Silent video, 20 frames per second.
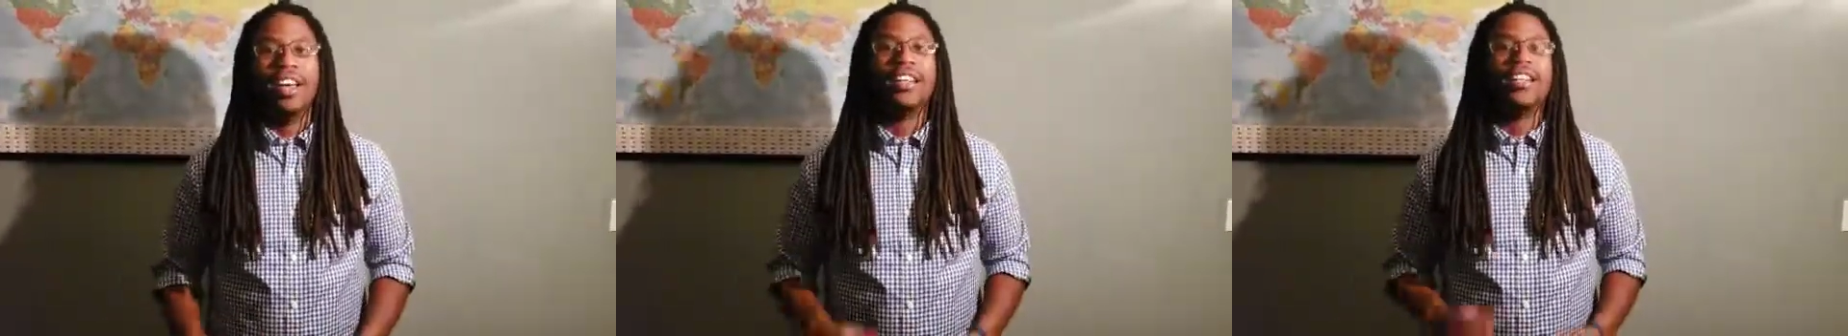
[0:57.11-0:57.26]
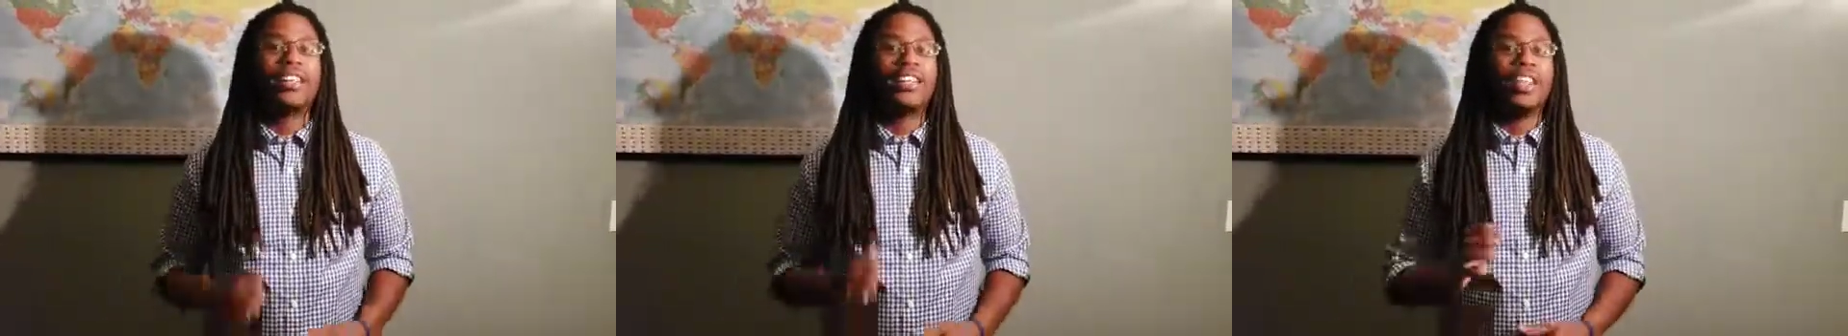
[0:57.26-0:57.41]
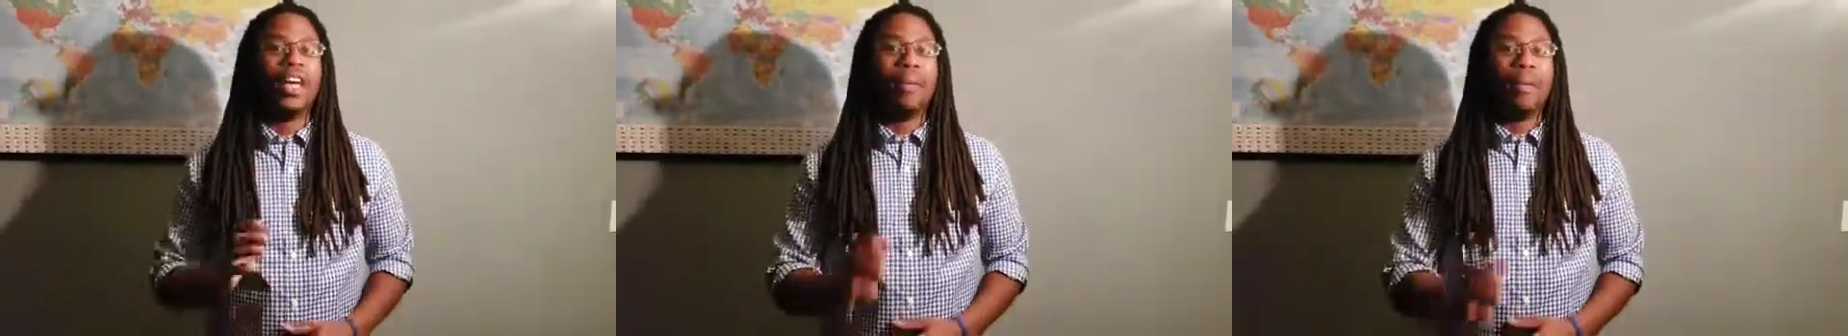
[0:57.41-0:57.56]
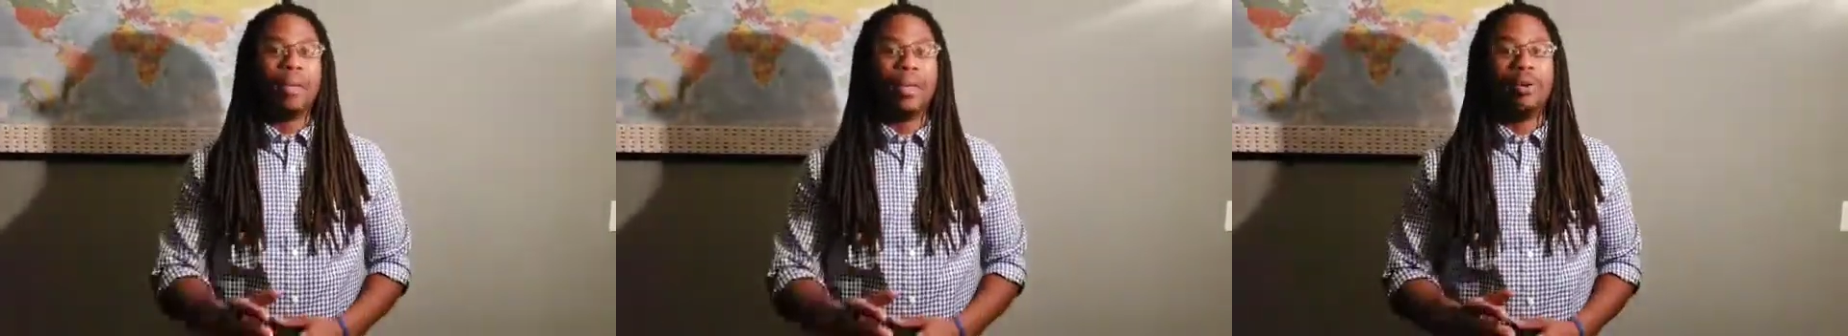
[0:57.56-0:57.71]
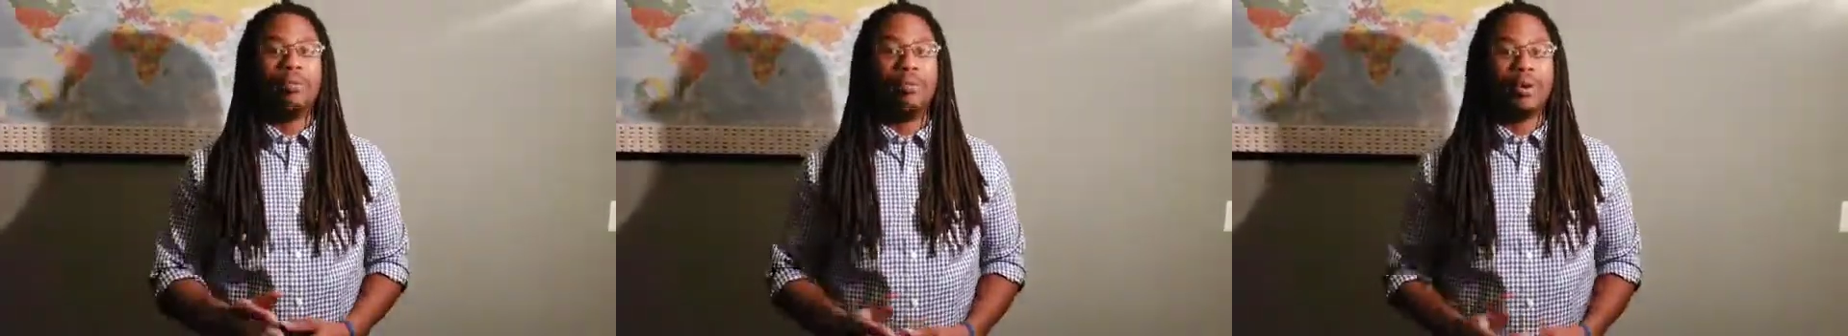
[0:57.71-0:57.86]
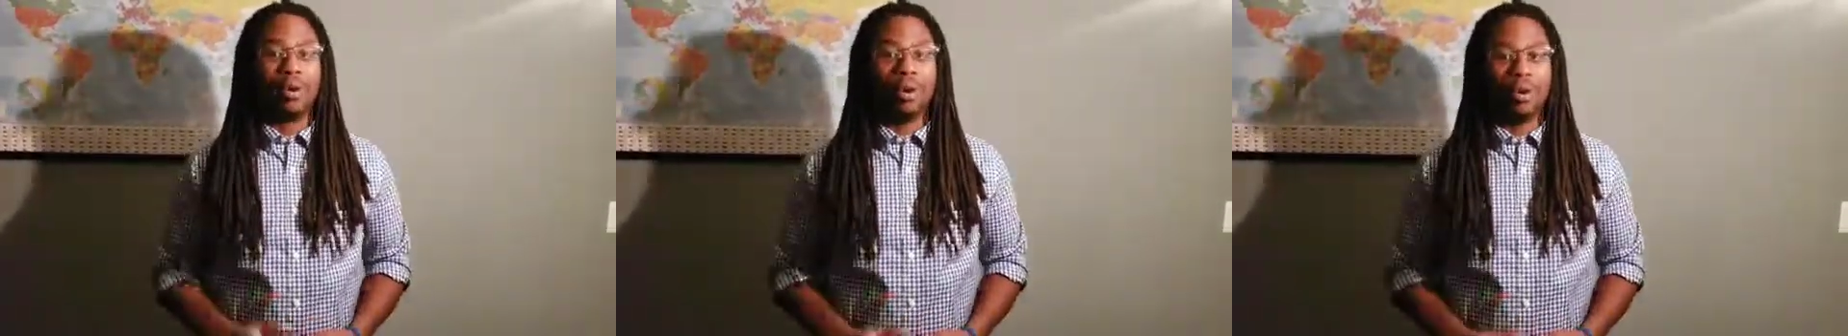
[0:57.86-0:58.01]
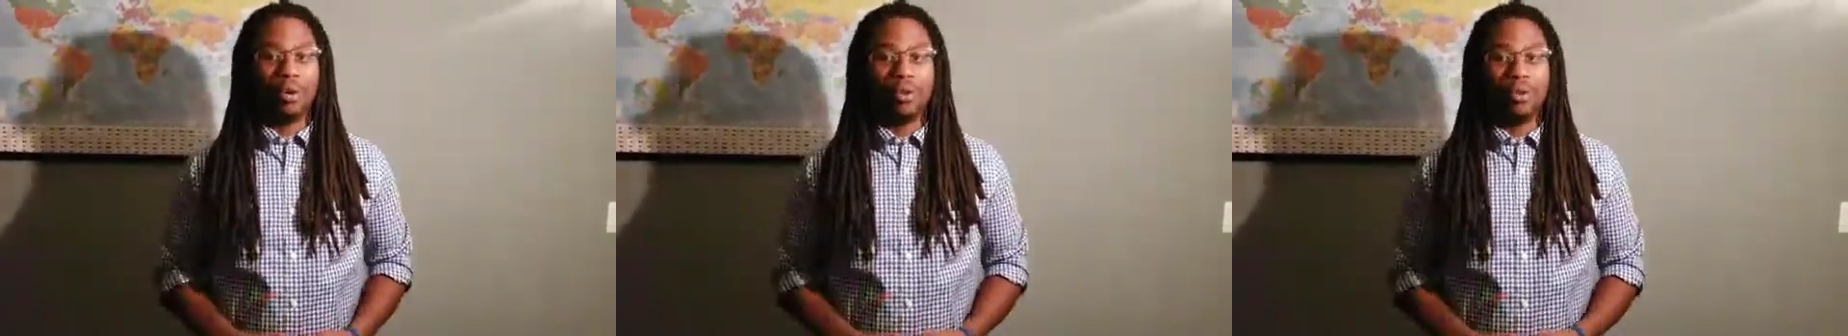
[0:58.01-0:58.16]
to let people
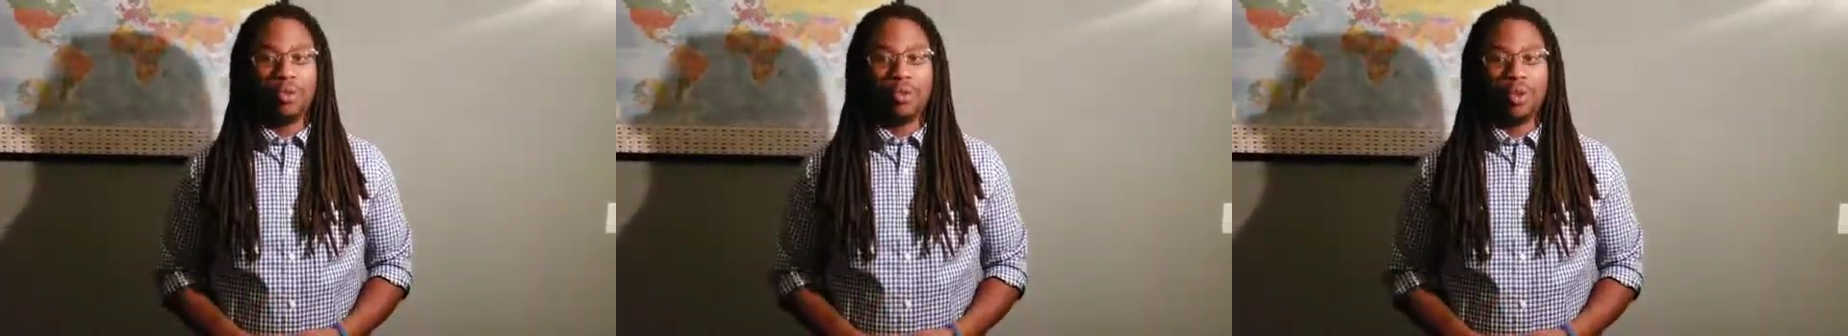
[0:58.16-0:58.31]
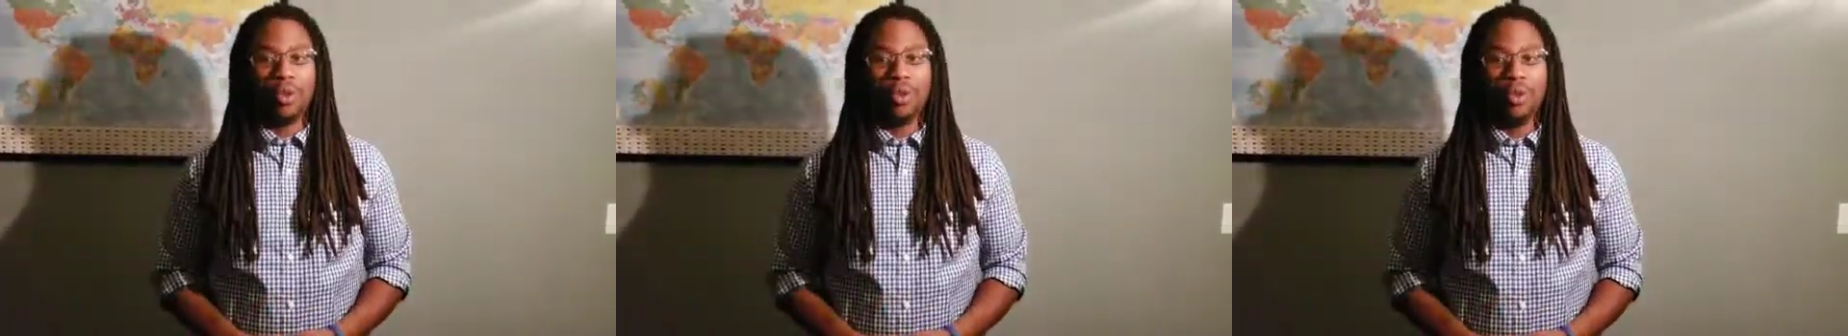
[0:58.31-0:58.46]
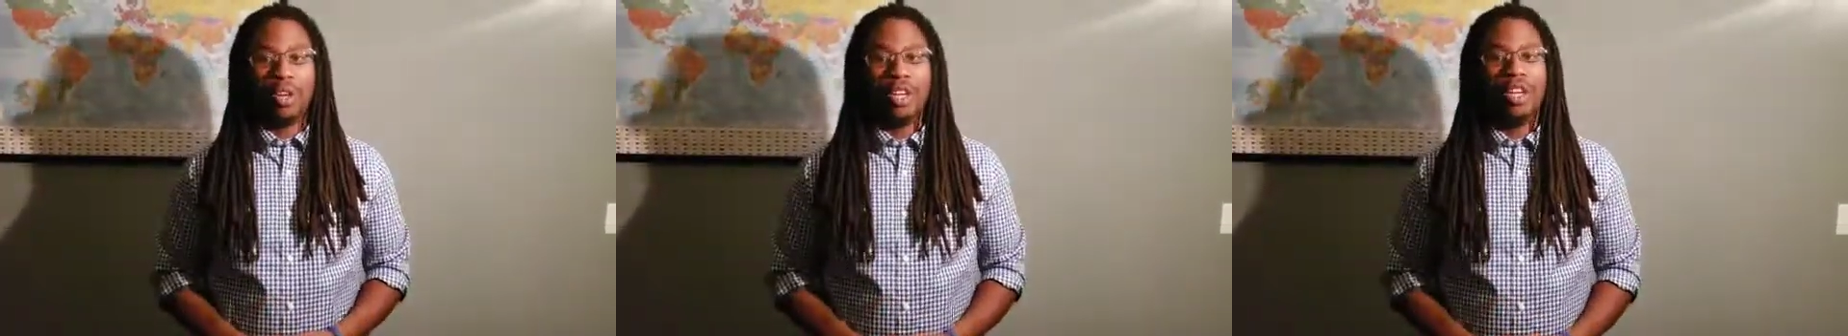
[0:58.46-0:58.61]
go through.